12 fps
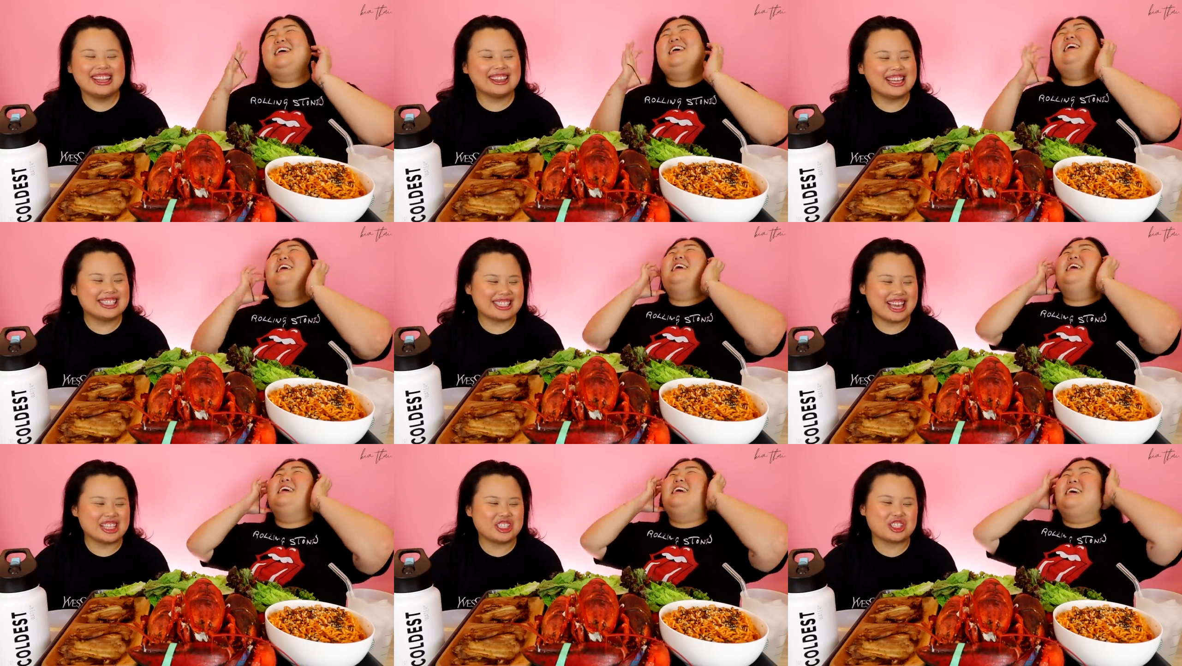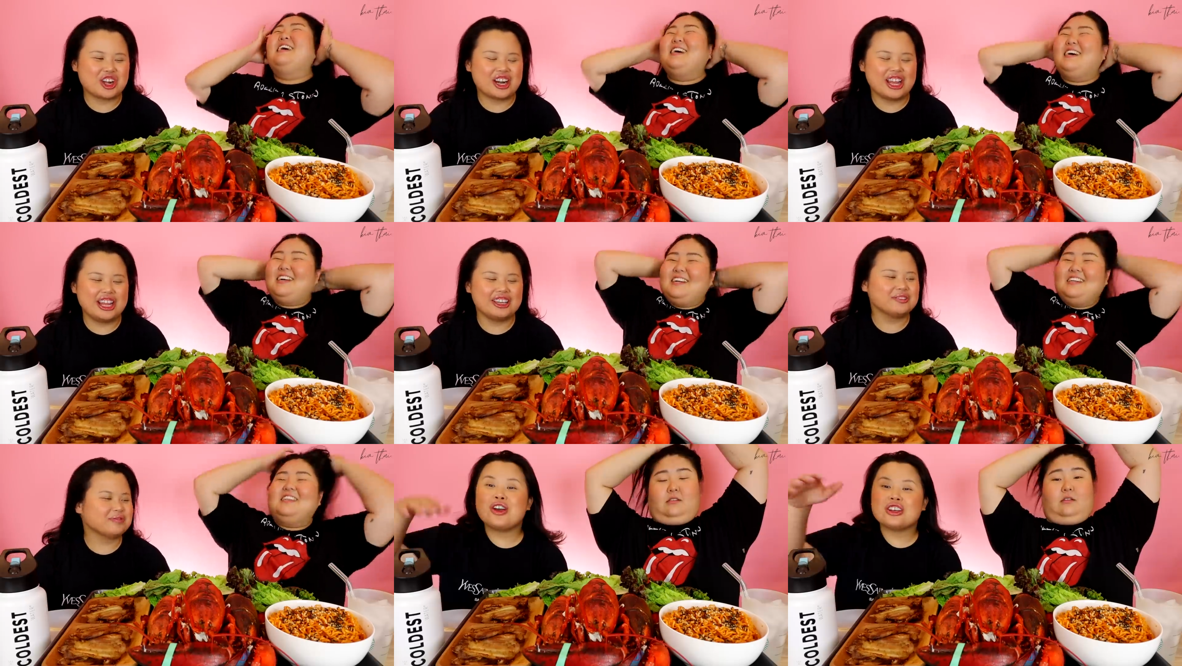Speaker 1: Let's get started.
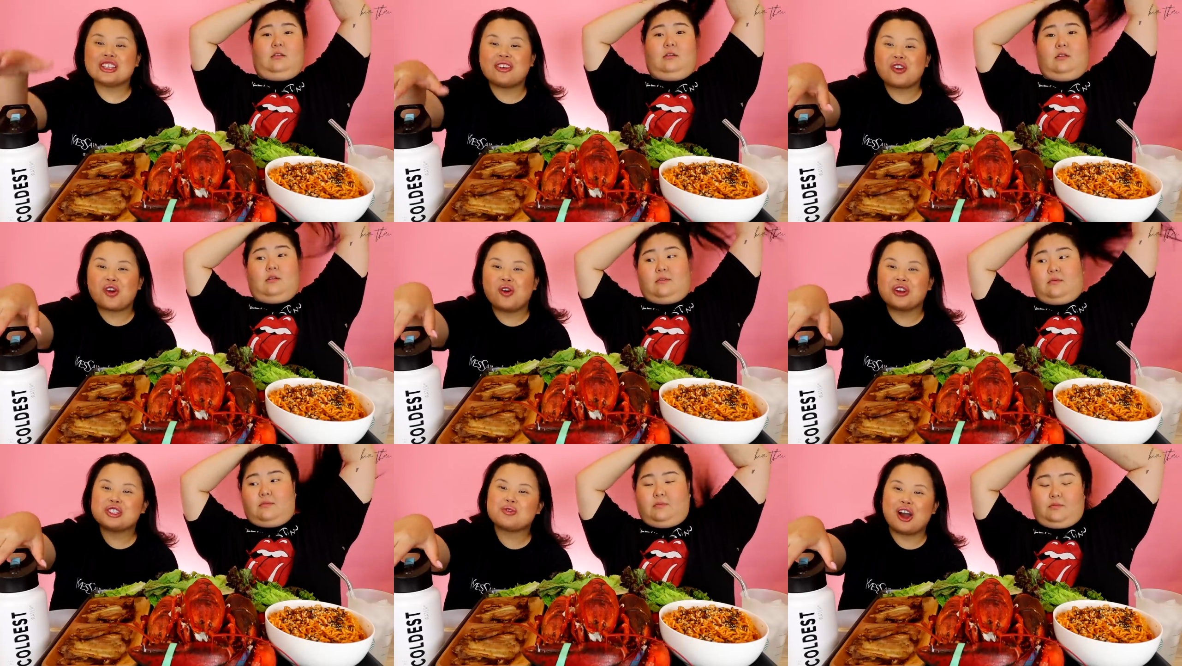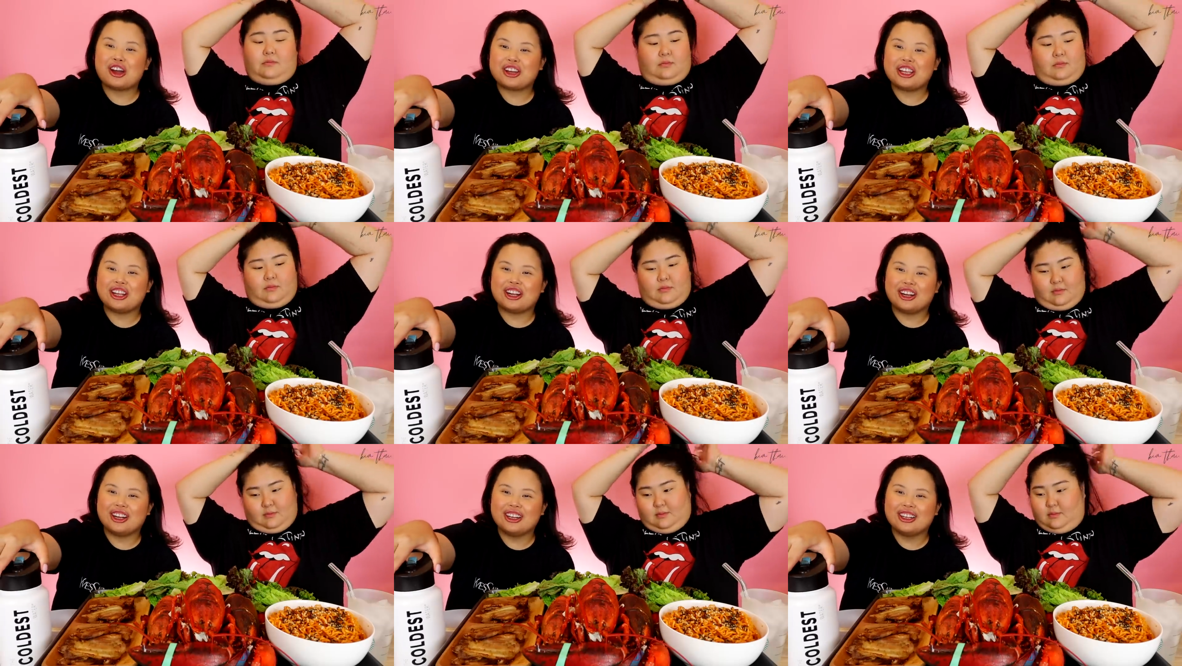We also have the coldest water
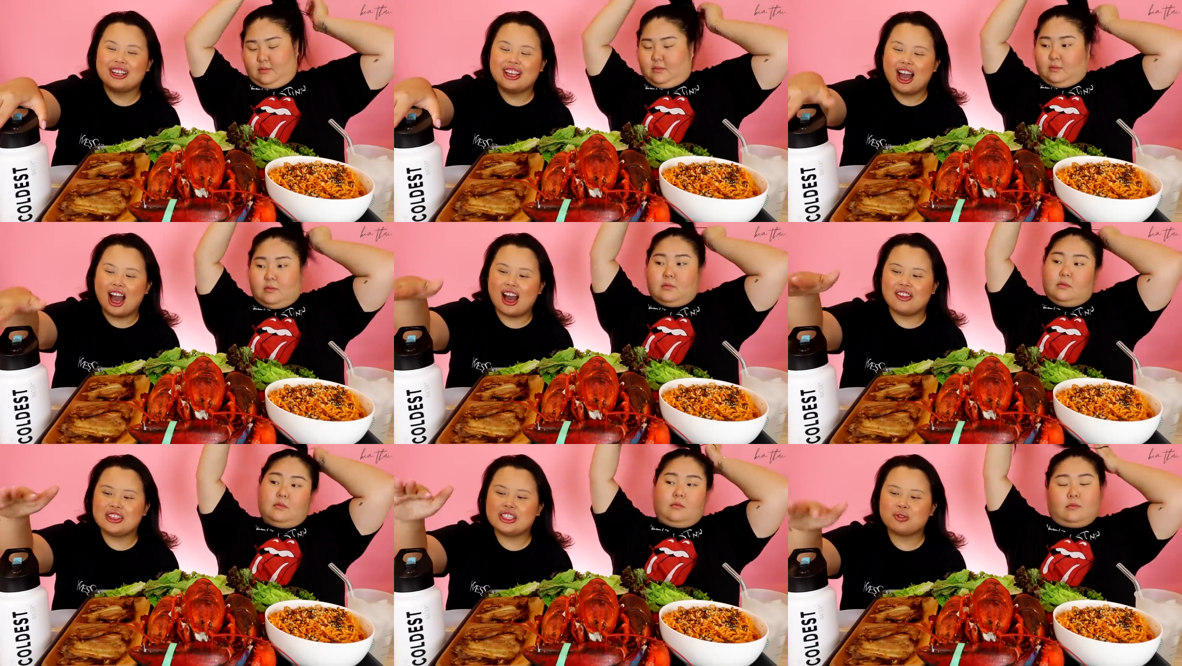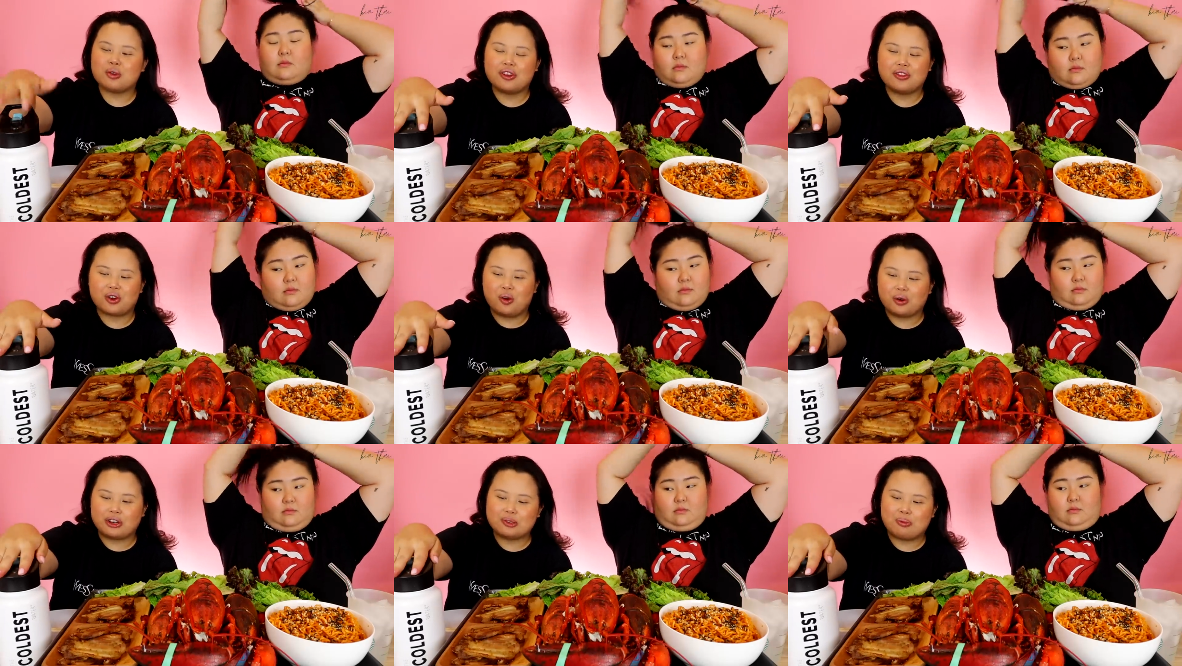here. This is one of their
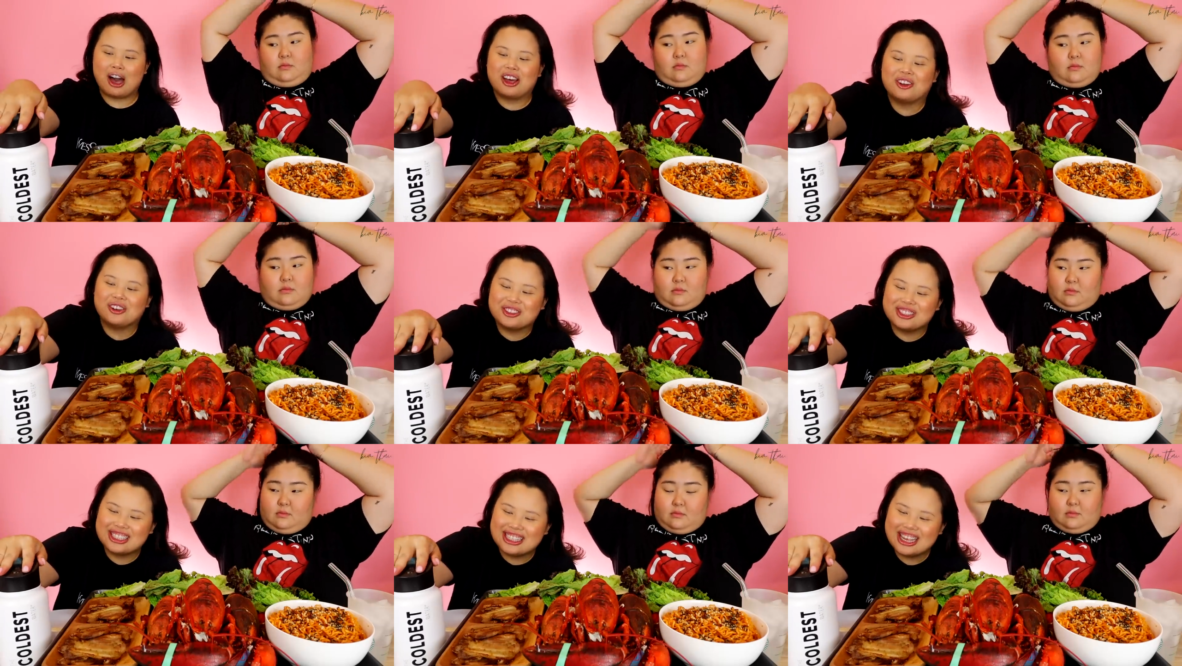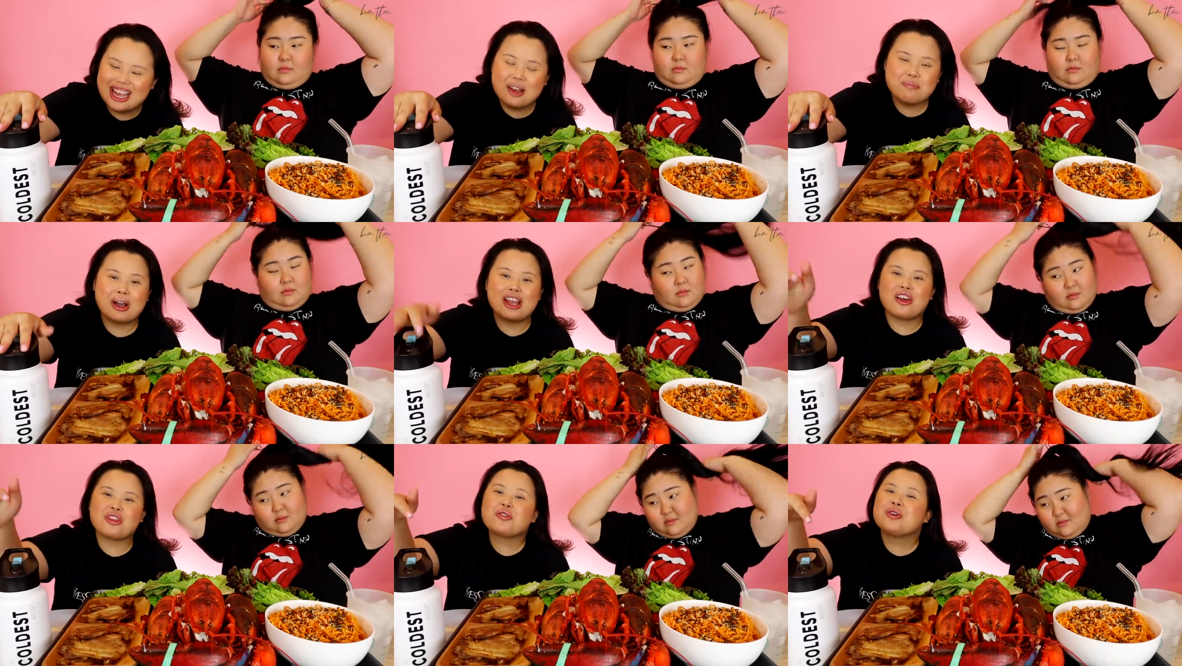oldest bottles. My
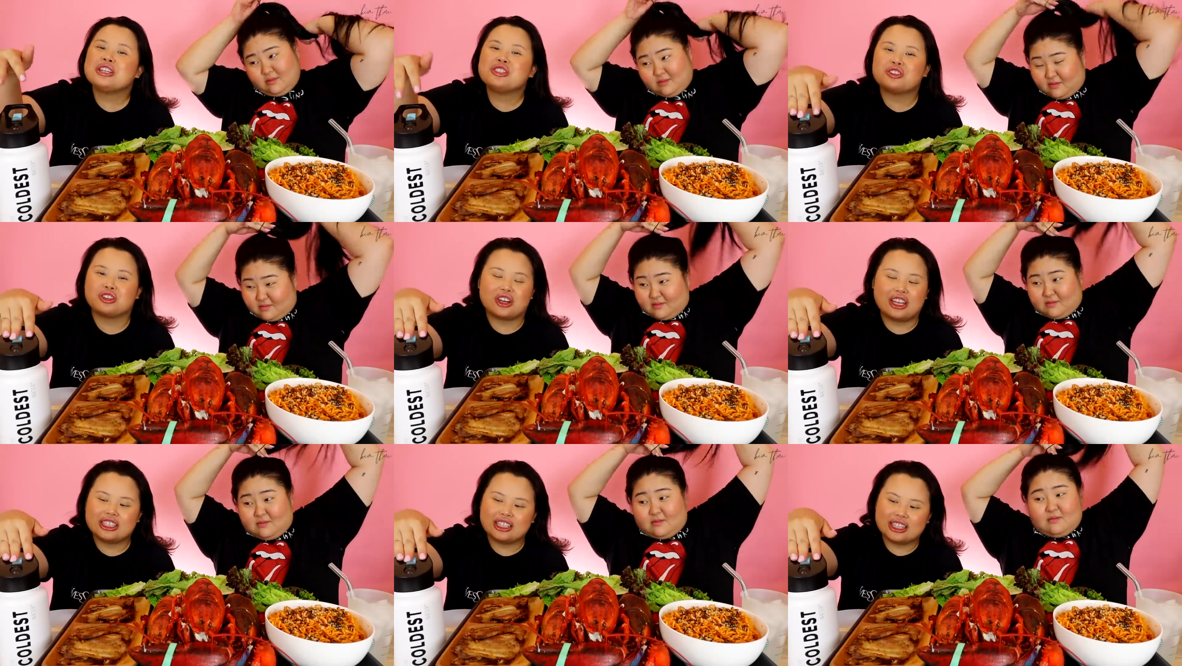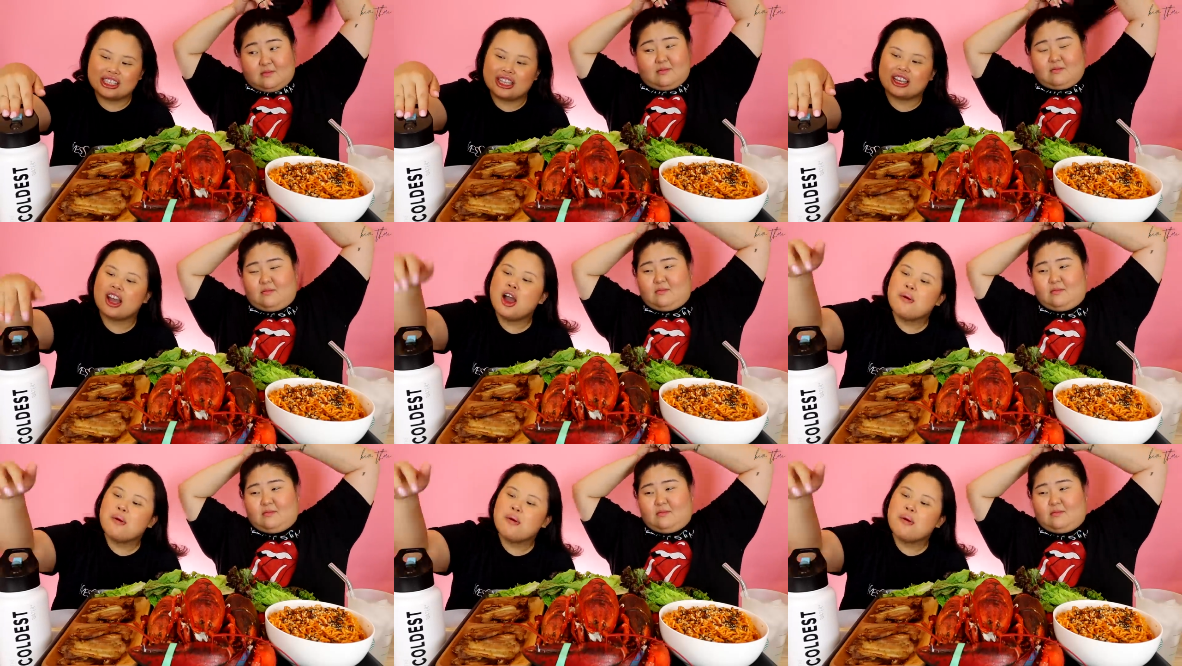other one is dirty. It's in the sink.